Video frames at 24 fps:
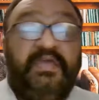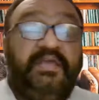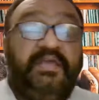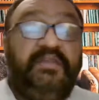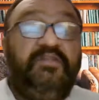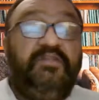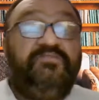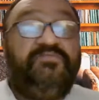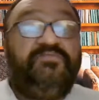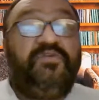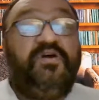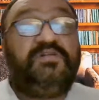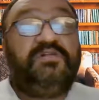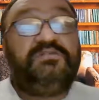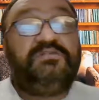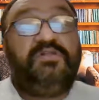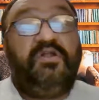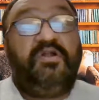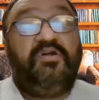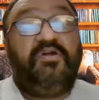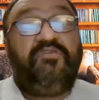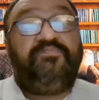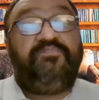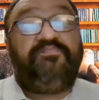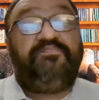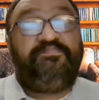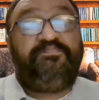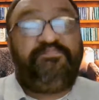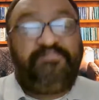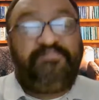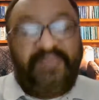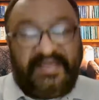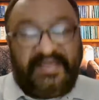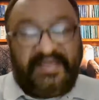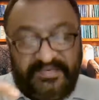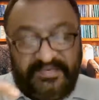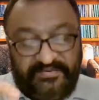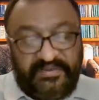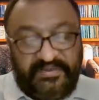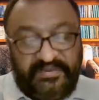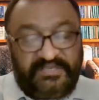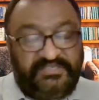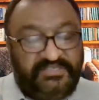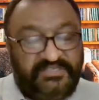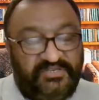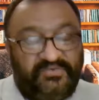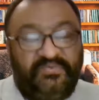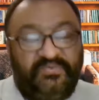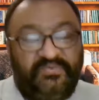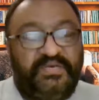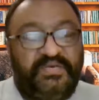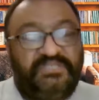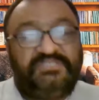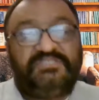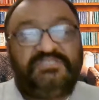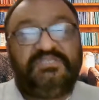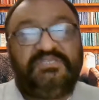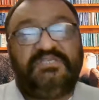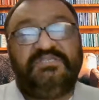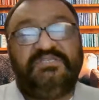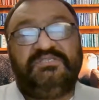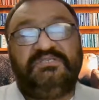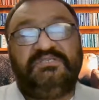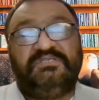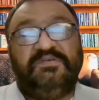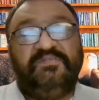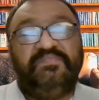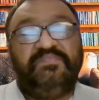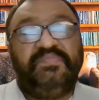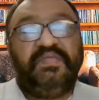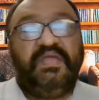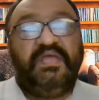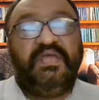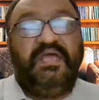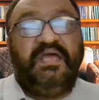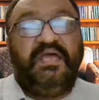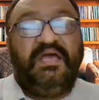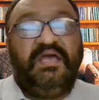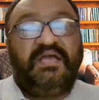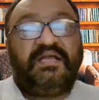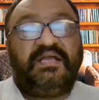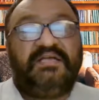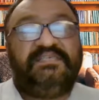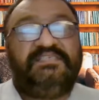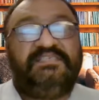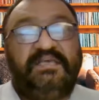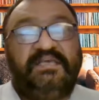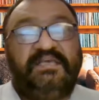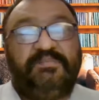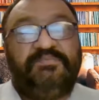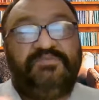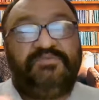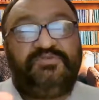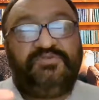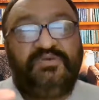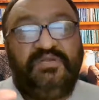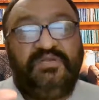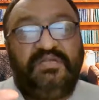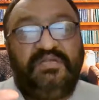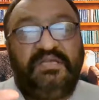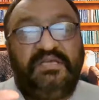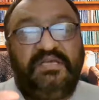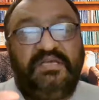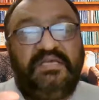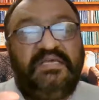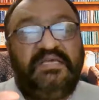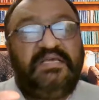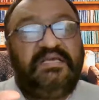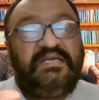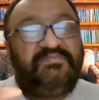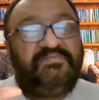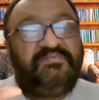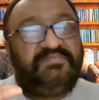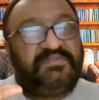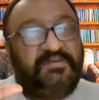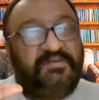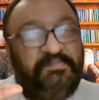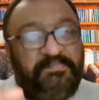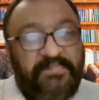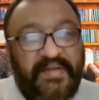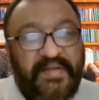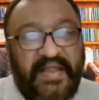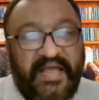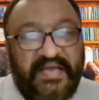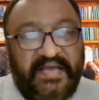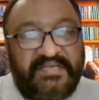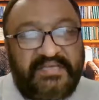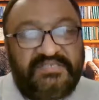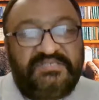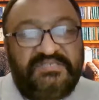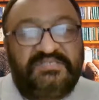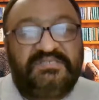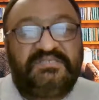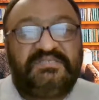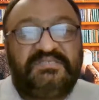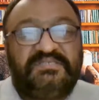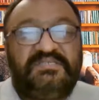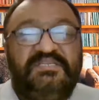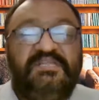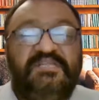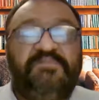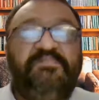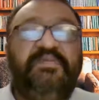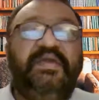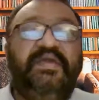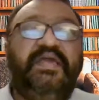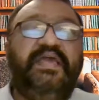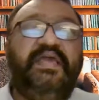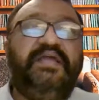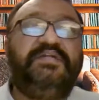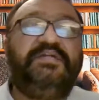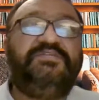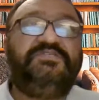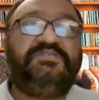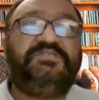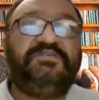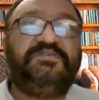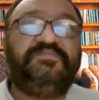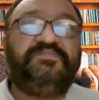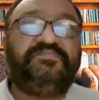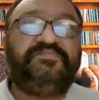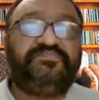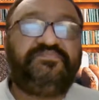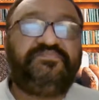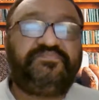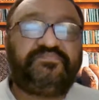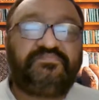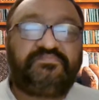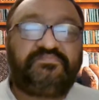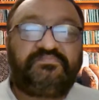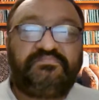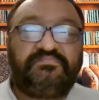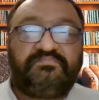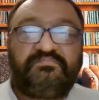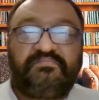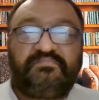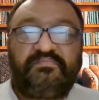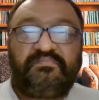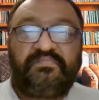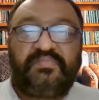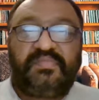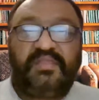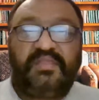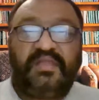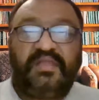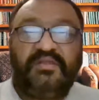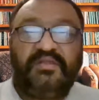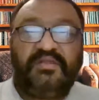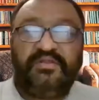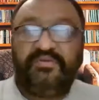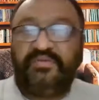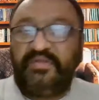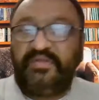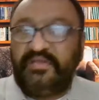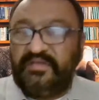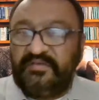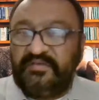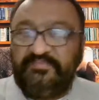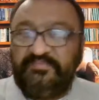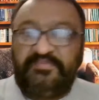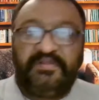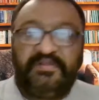It involves a lot of penetration questions, conceptually complex debates during